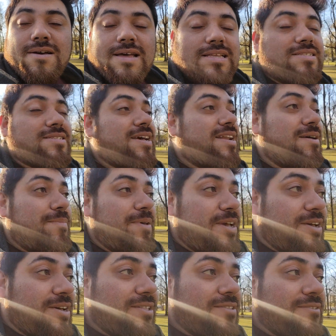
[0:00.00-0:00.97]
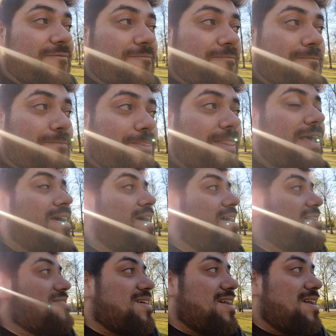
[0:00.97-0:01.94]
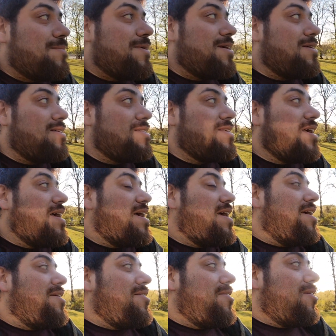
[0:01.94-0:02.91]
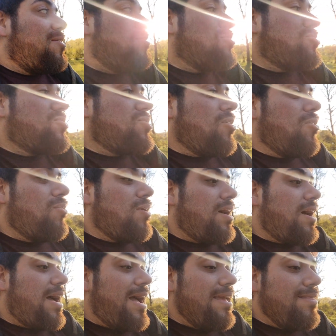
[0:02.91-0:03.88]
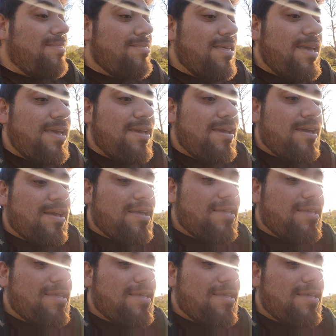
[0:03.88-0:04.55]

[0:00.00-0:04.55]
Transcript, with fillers: is gonna be good. It's gonna be good, you know? So I think